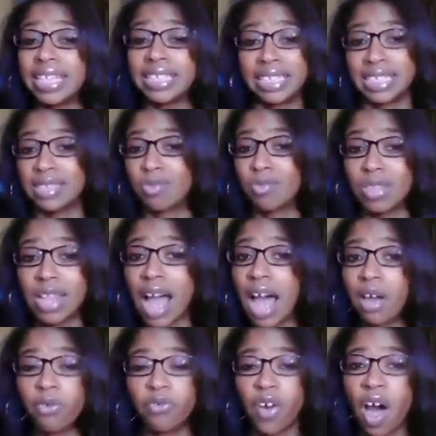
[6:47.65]
It does
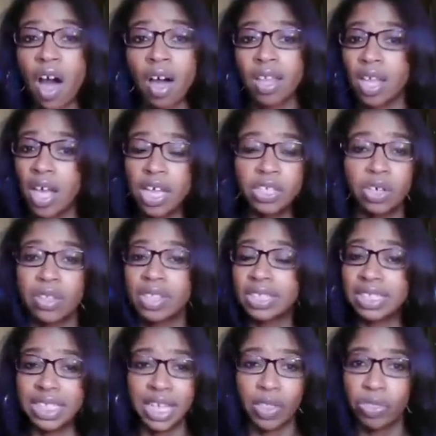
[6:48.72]
not fall under the
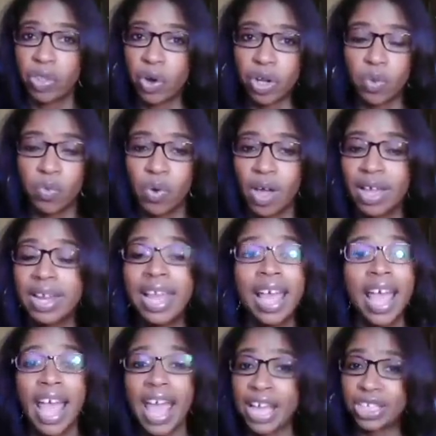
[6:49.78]
1031
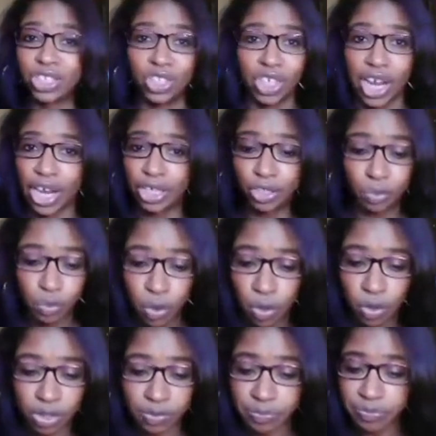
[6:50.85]
exchange
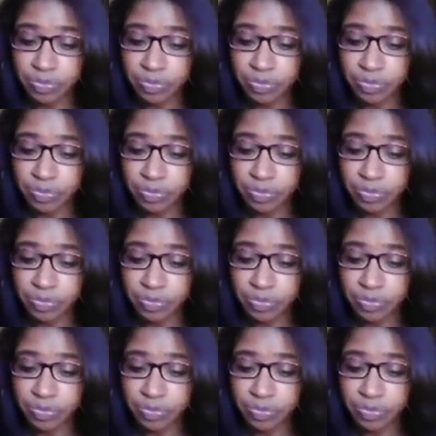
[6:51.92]
rules.